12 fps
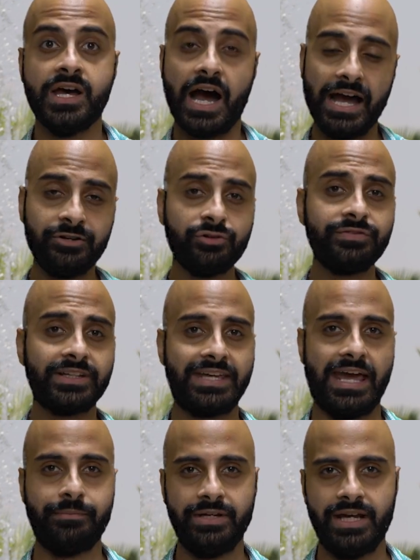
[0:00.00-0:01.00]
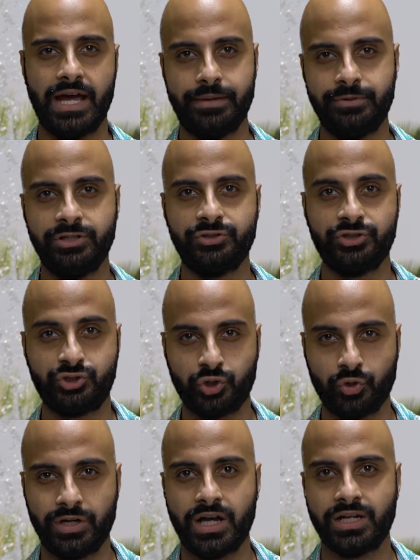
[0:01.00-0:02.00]
I drove the Camry Hybrid to the
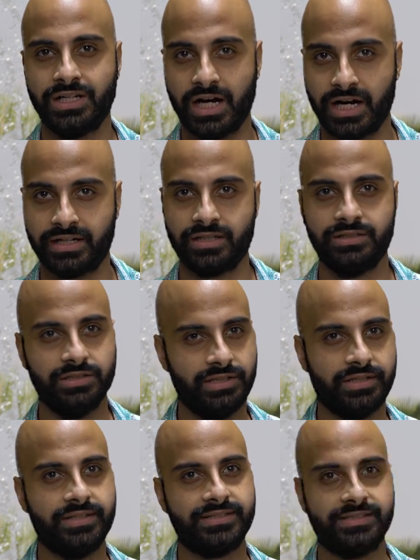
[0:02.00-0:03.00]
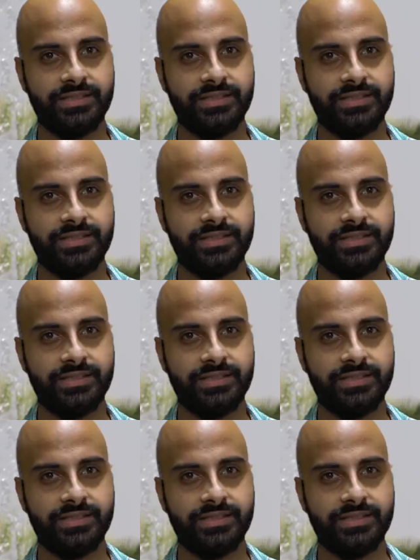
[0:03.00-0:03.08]
Chorla Ghat earlier this